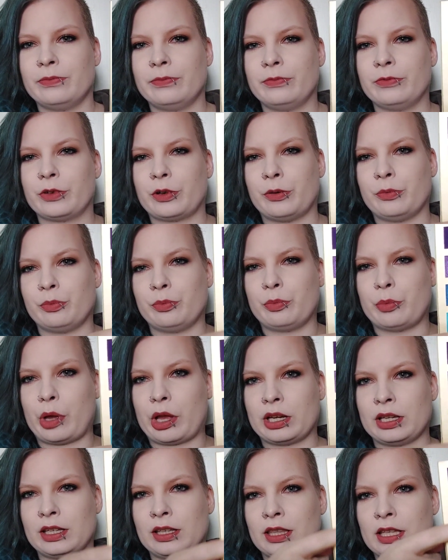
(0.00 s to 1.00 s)
from
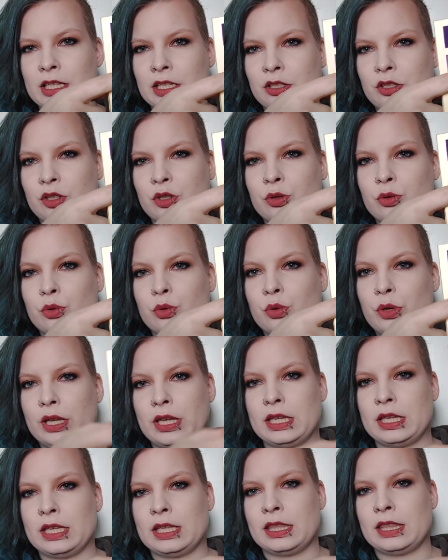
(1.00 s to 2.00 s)
panning these two
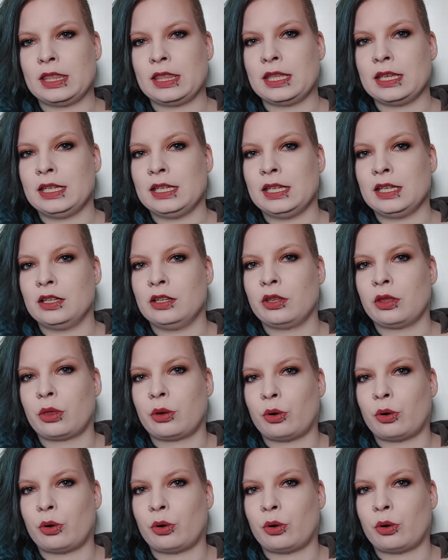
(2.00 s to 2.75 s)
in the